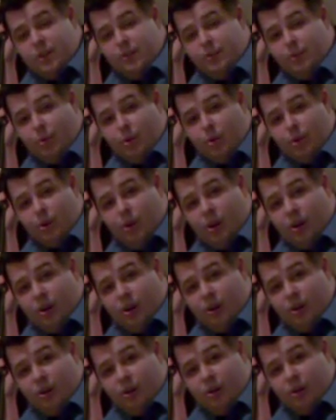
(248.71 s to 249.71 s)
for
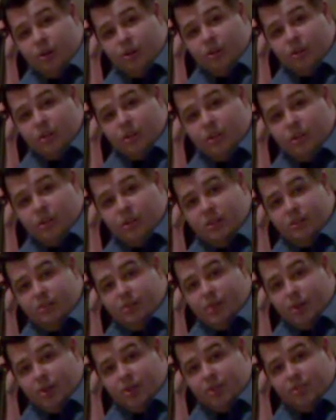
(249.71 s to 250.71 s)
our
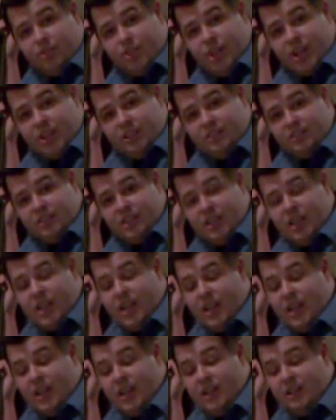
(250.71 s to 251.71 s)
furnace checks,
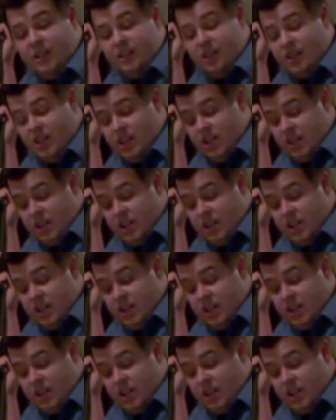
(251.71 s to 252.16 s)
and